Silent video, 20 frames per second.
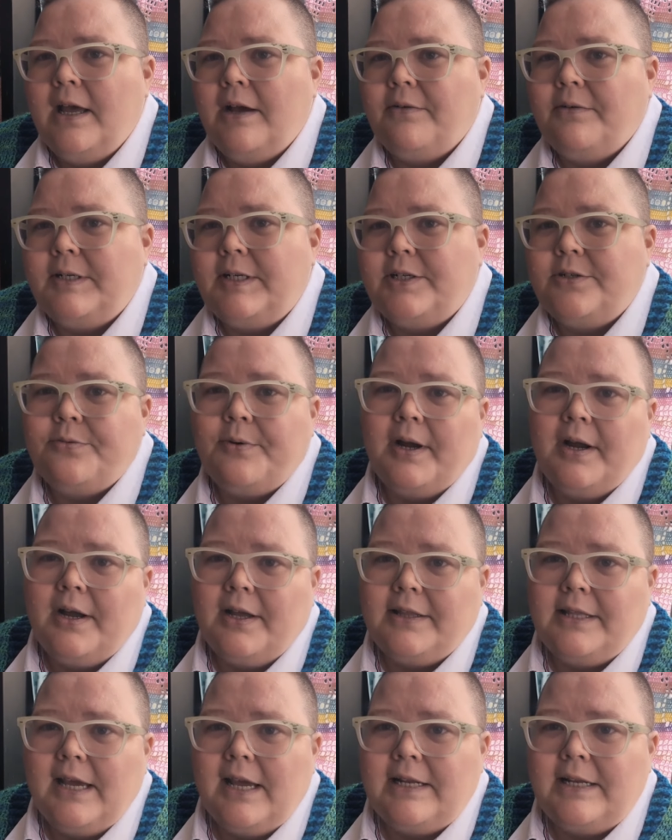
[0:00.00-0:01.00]
which is where I
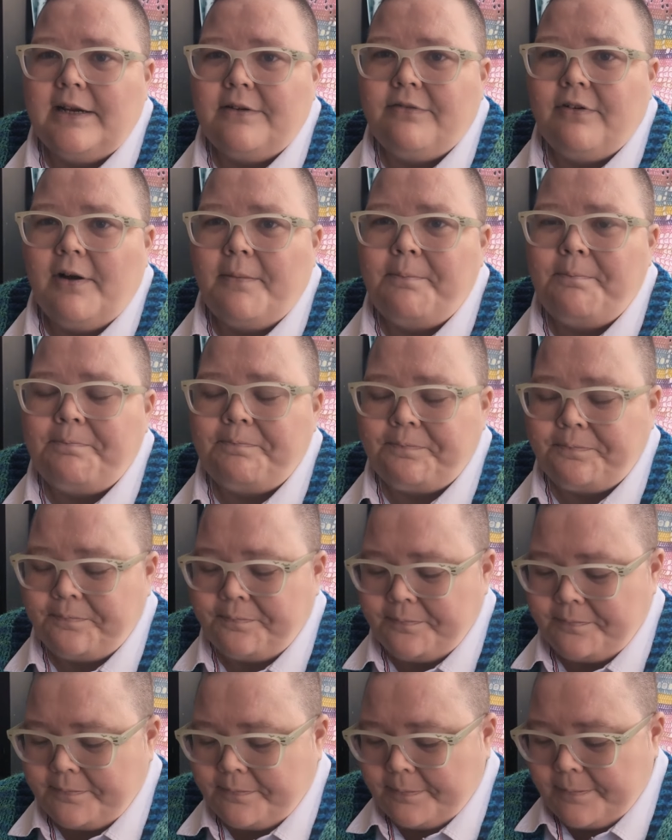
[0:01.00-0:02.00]
got the idea from.
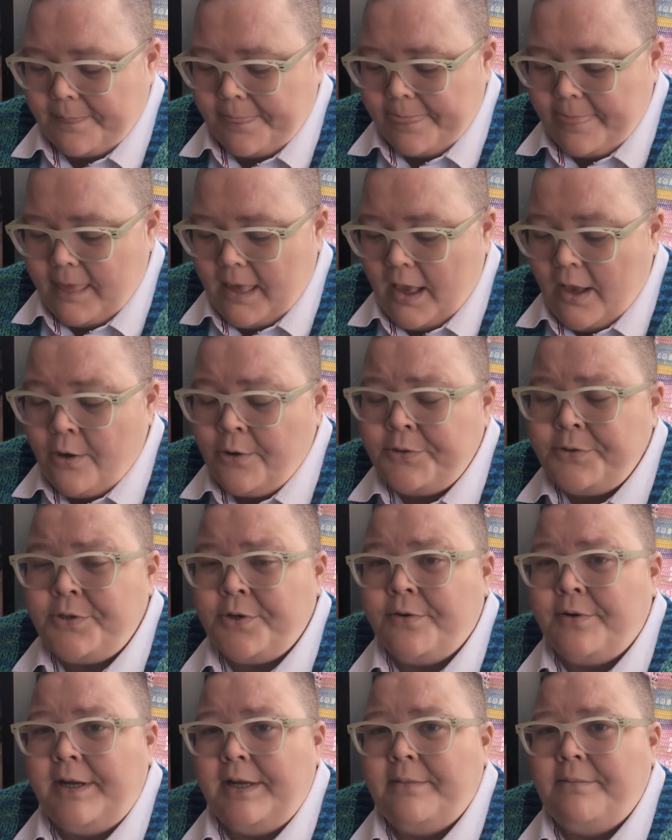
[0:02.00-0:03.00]

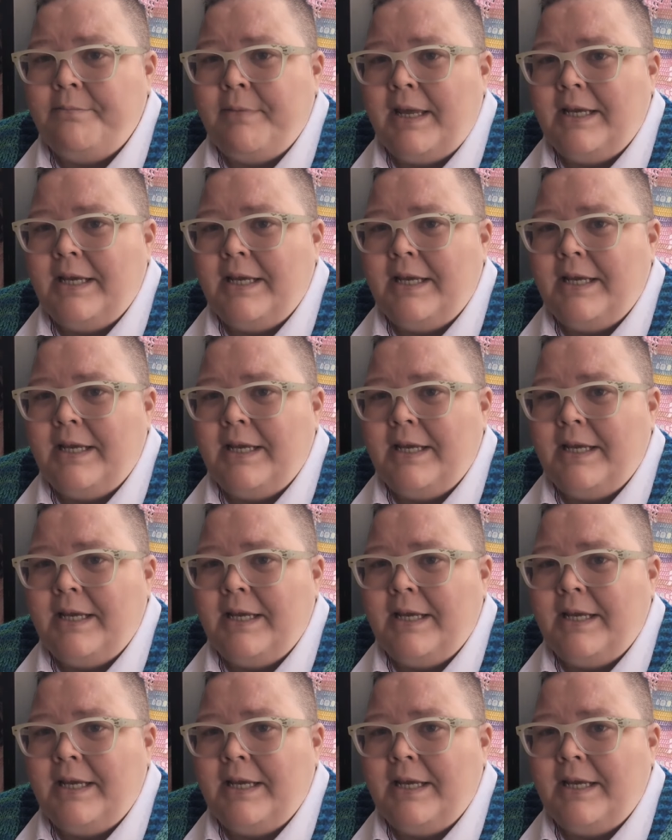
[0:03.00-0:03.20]
Also, it